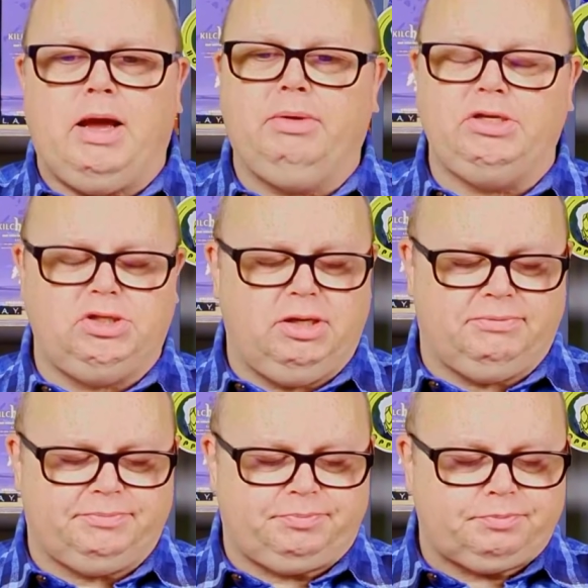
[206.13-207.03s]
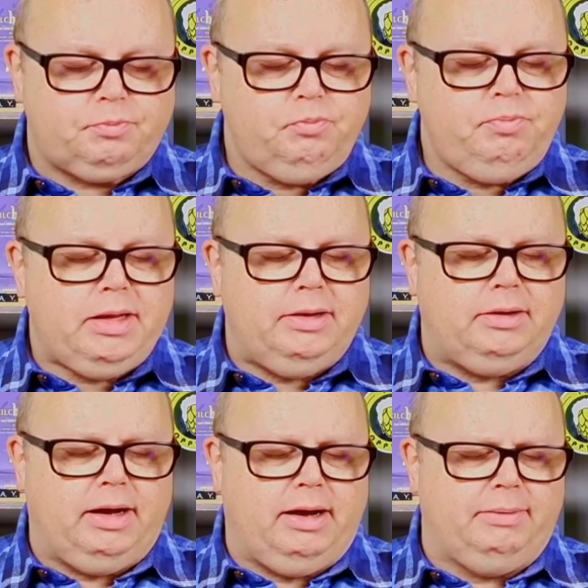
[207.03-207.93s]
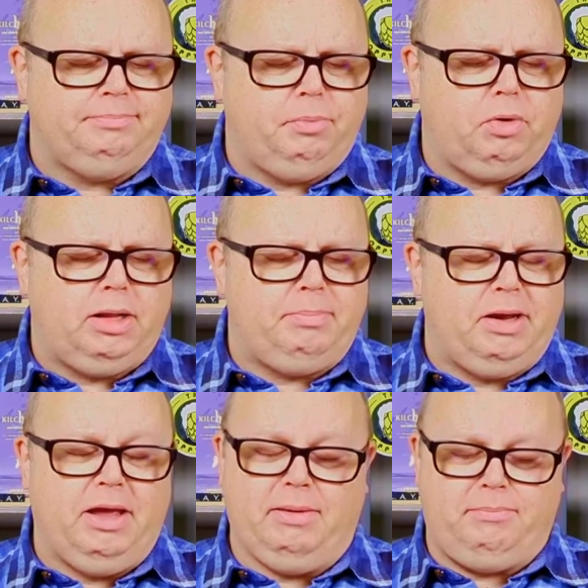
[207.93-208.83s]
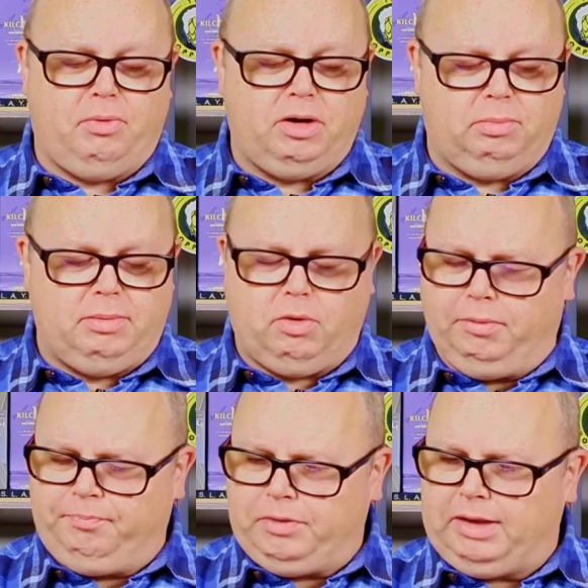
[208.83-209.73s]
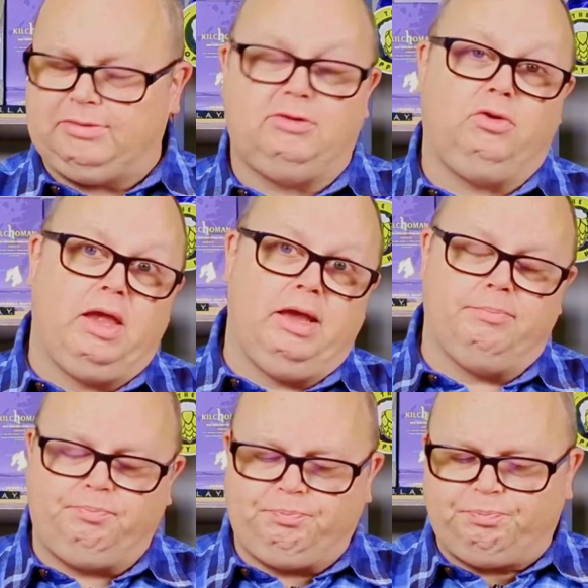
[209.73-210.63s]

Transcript: I really should have poured a little bit more. I guess I still can.